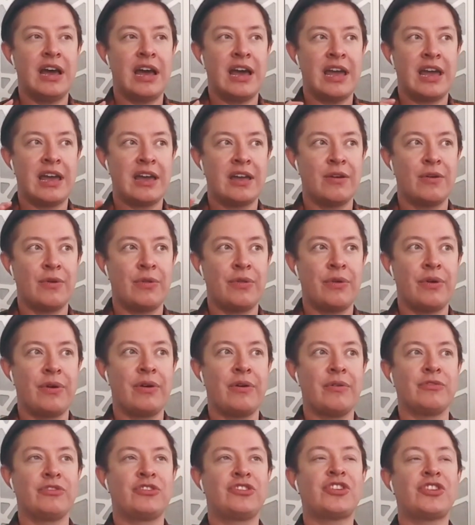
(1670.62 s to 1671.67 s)
uh,
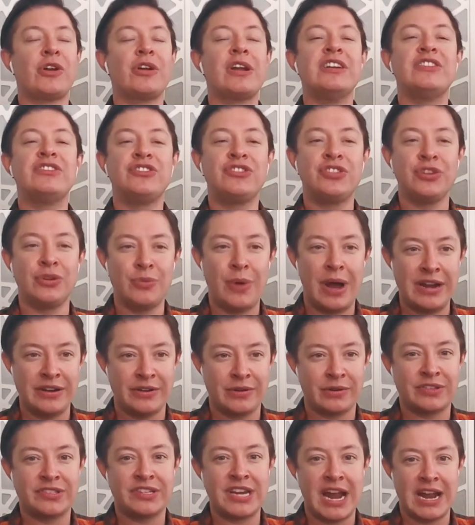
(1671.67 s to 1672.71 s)
started to
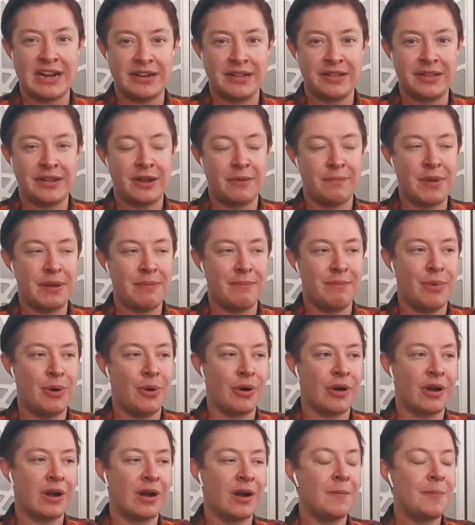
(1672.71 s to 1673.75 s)
understand a little bit
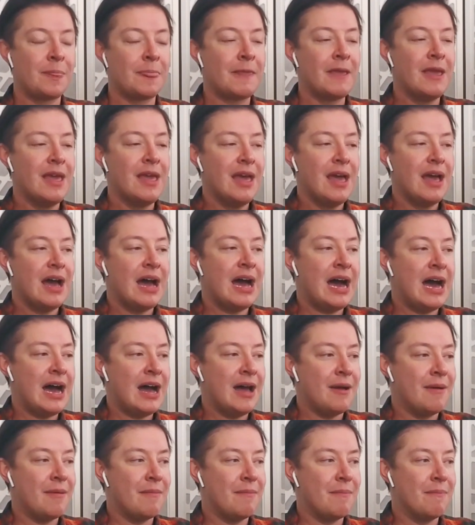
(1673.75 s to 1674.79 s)
more.
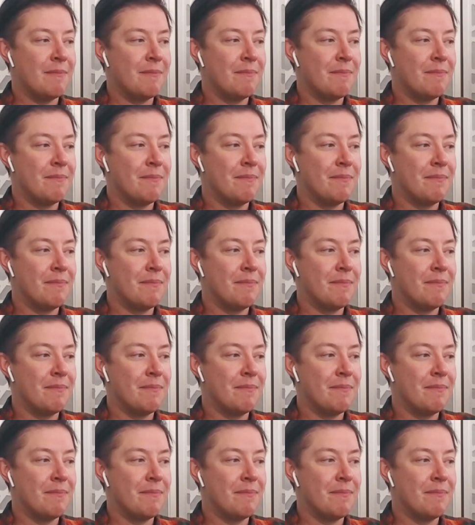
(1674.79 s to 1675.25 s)
Um,